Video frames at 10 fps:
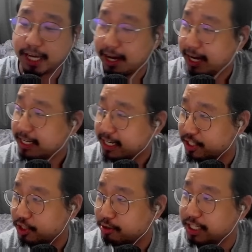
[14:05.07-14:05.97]
I guess
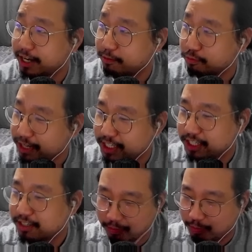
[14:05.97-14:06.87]
there's a
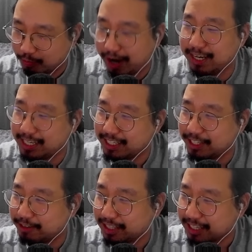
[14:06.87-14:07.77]
reason why he's
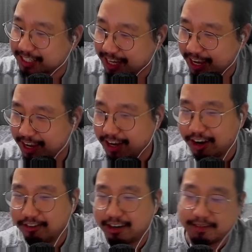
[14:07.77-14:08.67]
doing this.
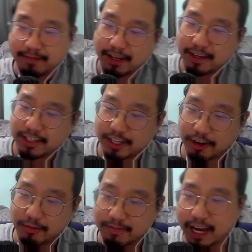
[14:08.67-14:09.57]
All right.
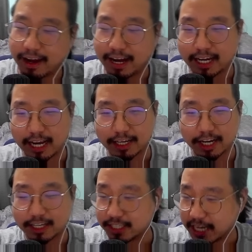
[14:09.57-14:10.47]
So yeah, I
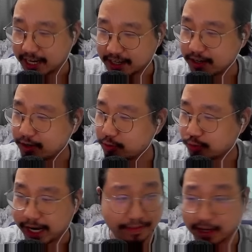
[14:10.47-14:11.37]
gotta say,
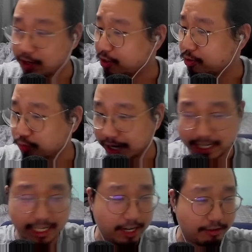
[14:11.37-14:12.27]
great
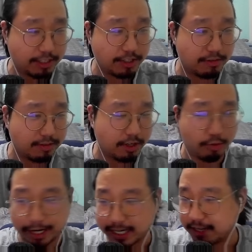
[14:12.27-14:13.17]
character,
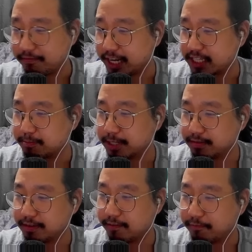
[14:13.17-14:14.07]
great investment.
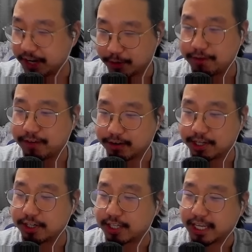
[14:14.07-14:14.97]
Very, very
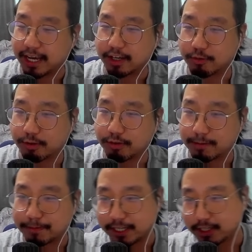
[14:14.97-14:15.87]
good at the echo rolling
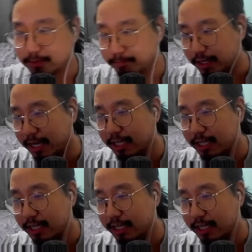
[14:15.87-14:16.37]
piece, but as